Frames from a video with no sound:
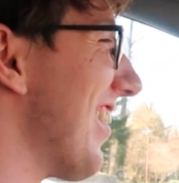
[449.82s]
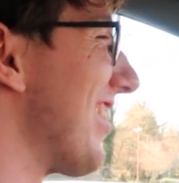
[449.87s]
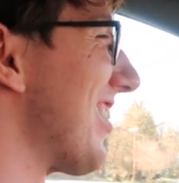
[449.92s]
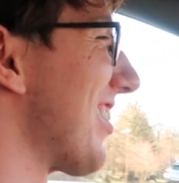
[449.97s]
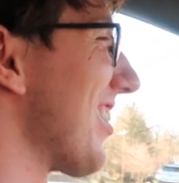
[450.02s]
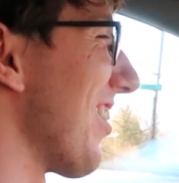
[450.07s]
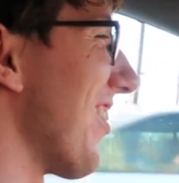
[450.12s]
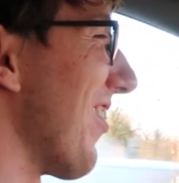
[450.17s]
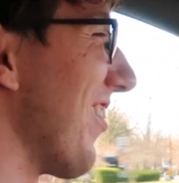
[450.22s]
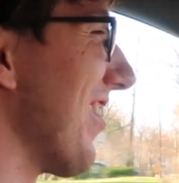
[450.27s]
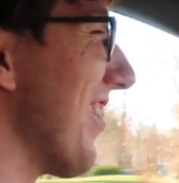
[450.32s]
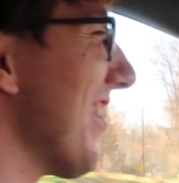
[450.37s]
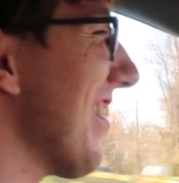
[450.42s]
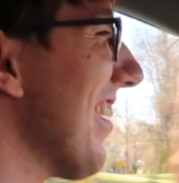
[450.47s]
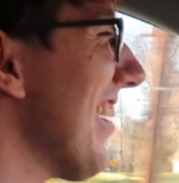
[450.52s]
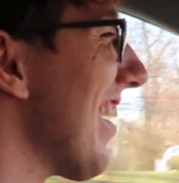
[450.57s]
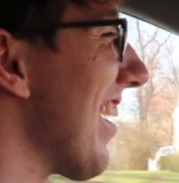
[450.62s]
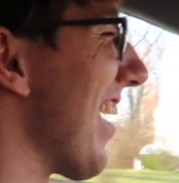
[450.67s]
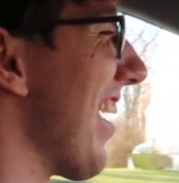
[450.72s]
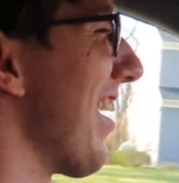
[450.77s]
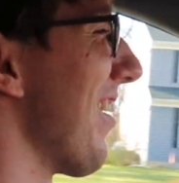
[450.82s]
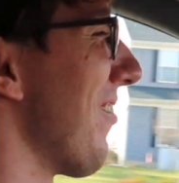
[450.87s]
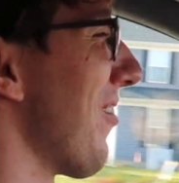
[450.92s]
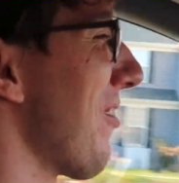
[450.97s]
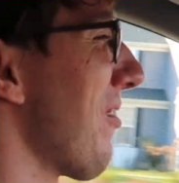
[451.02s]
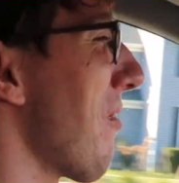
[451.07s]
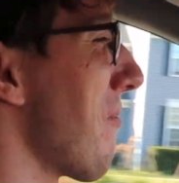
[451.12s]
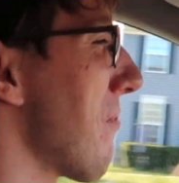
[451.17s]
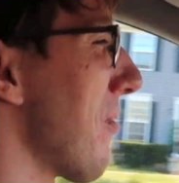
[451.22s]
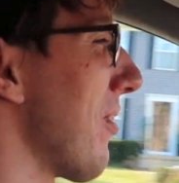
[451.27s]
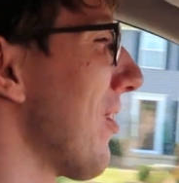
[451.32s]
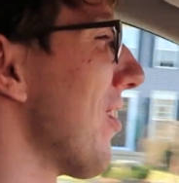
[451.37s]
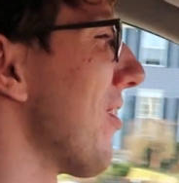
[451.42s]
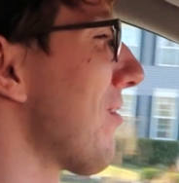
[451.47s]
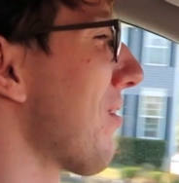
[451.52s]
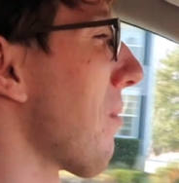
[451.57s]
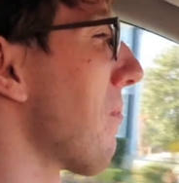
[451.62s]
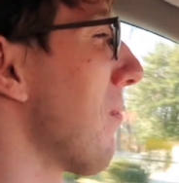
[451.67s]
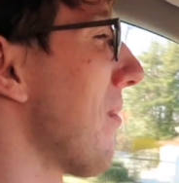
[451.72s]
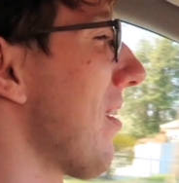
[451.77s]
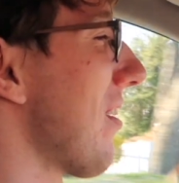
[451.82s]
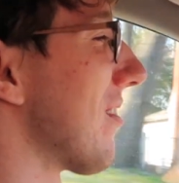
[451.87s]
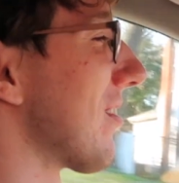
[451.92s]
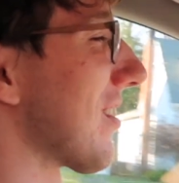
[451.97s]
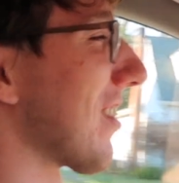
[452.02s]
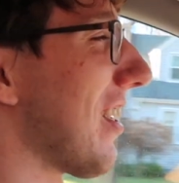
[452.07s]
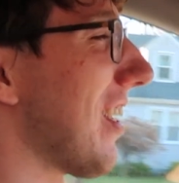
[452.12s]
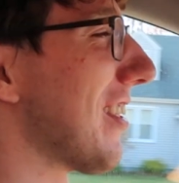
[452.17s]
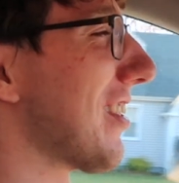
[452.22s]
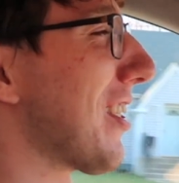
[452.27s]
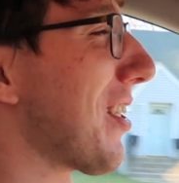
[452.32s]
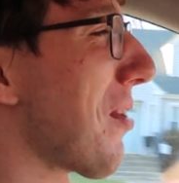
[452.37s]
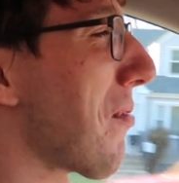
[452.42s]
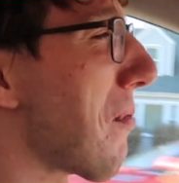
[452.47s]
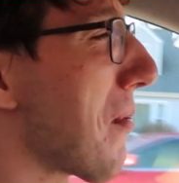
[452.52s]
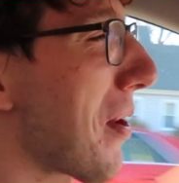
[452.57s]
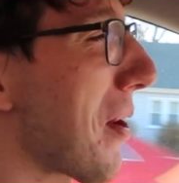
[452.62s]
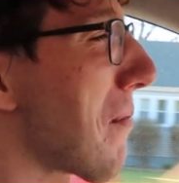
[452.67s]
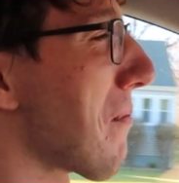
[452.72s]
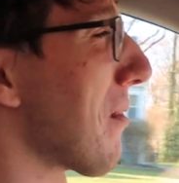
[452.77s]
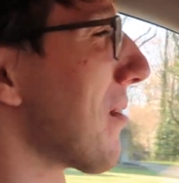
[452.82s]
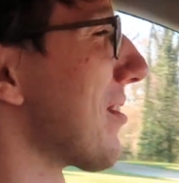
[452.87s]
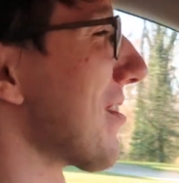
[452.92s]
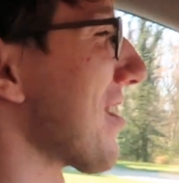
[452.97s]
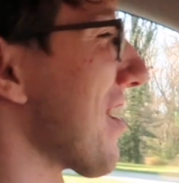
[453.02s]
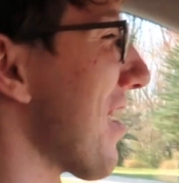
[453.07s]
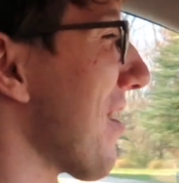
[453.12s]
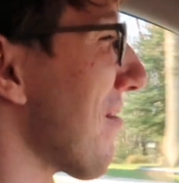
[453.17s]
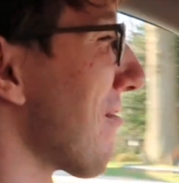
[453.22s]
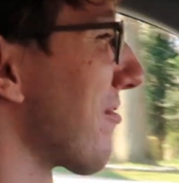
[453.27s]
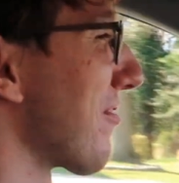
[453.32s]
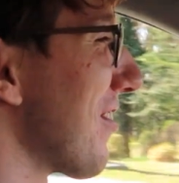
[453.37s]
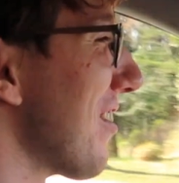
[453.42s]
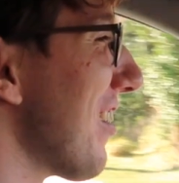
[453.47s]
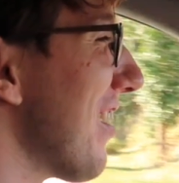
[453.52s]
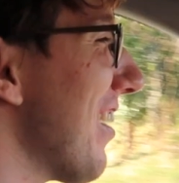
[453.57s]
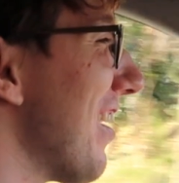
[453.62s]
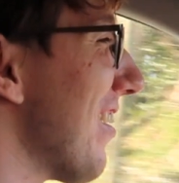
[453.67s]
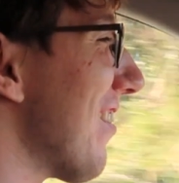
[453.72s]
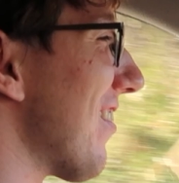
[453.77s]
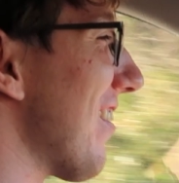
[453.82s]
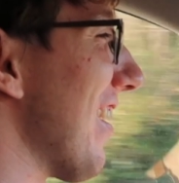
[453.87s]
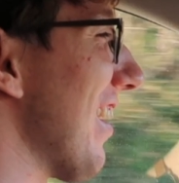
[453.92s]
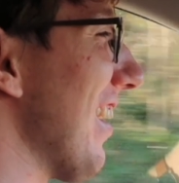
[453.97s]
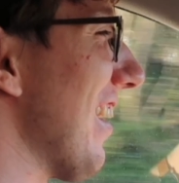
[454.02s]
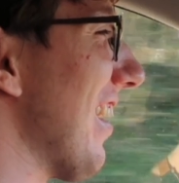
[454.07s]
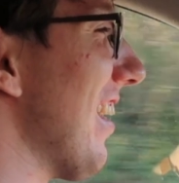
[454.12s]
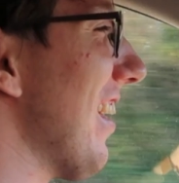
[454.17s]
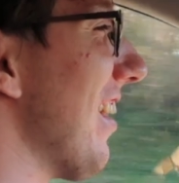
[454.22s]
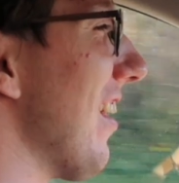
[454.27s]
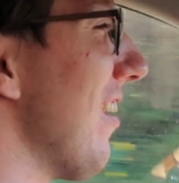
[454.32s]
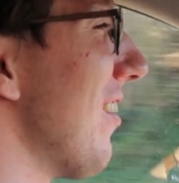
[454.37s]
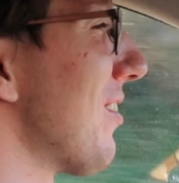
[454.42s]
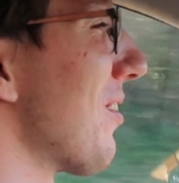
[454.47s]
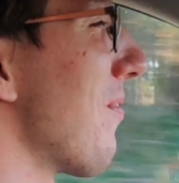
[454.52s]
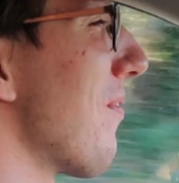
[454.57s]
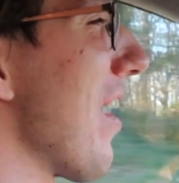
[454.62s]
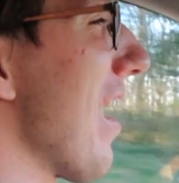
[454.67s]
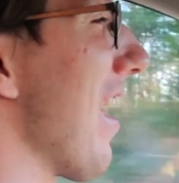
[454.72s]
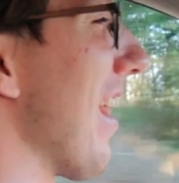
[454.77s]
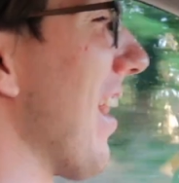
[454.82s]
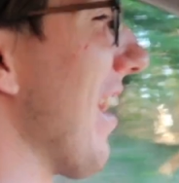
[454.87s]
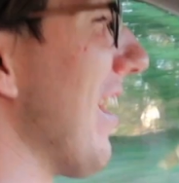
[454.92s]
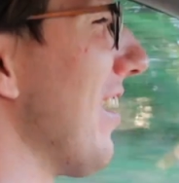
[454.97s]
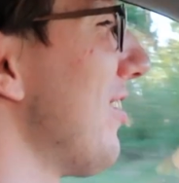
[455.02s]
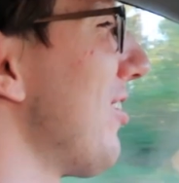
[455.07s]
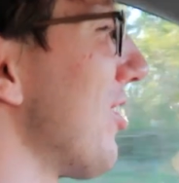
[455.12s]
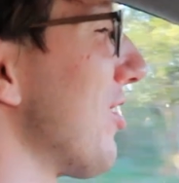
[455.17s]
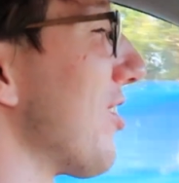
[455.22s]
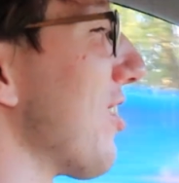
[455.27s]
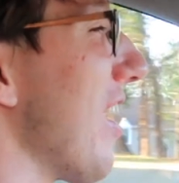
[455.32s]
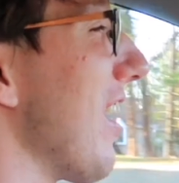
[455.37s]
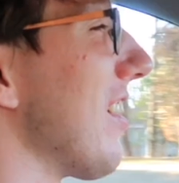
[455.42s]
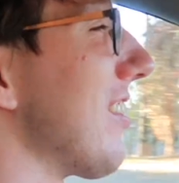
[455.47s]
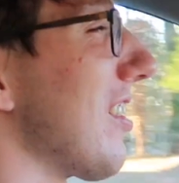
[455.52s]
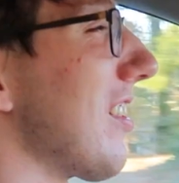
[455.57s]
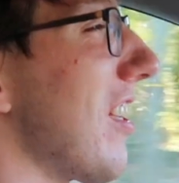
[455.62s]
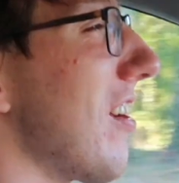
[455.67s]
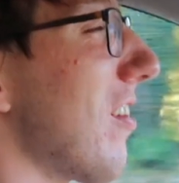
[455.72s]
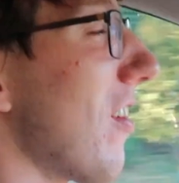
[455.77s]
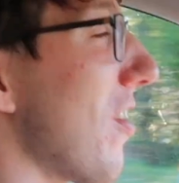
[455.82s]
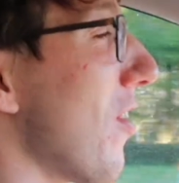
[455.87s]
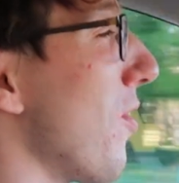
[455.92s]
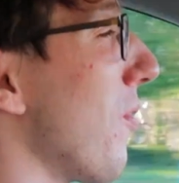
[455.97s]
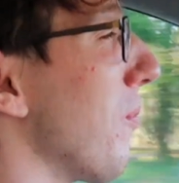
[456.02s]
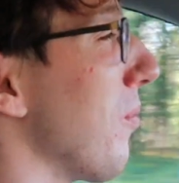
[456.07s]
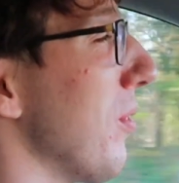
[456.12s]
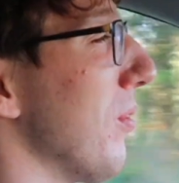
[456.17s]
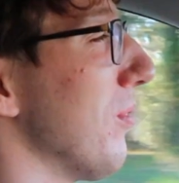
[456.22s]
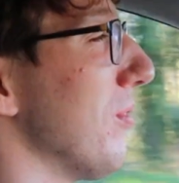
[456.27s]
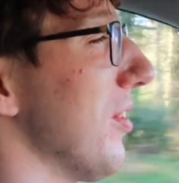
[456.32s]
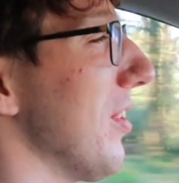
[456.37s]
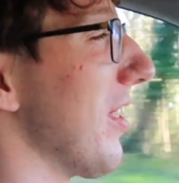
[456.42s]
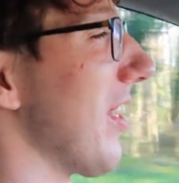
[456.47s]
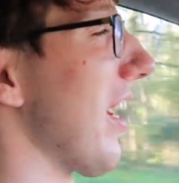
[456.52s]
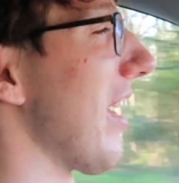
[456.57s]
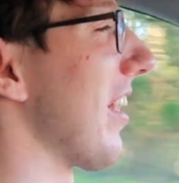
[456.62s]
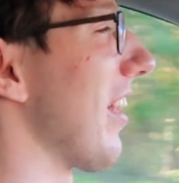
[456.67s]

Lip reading: So, when we pulled up to Plato's closet to pick up her stuff, right, there's a man and he's just dancing there to no music.